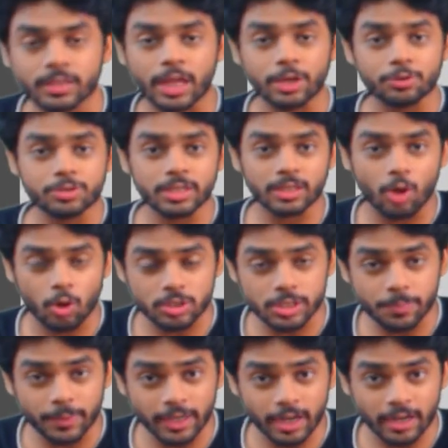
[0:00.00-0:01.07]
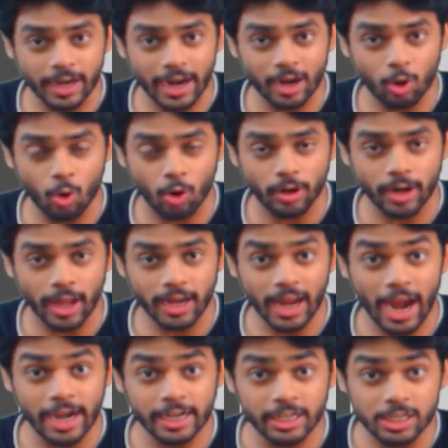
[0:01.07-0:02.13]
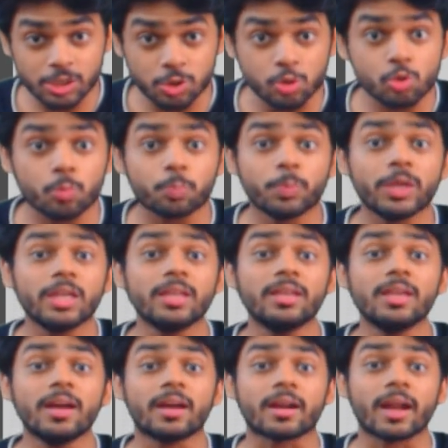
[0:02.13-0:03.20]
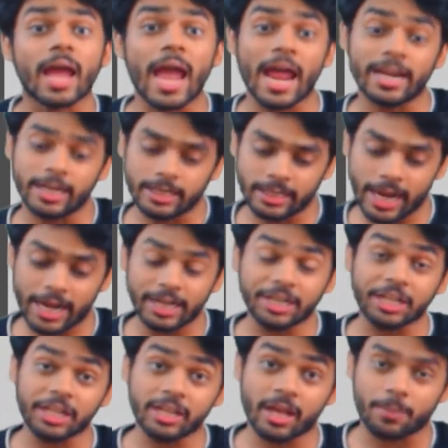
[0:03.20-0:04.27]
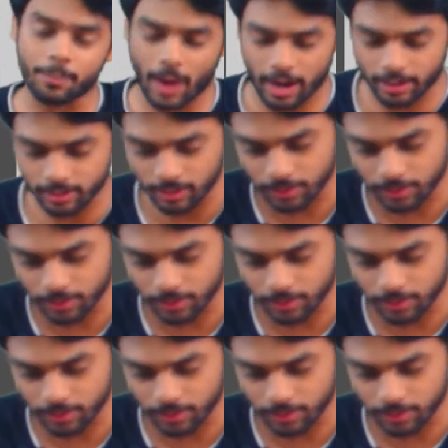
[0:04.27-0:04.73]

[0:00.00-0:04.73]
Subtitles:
Can you see the occipital condyle? And it is superior and in the anterior part.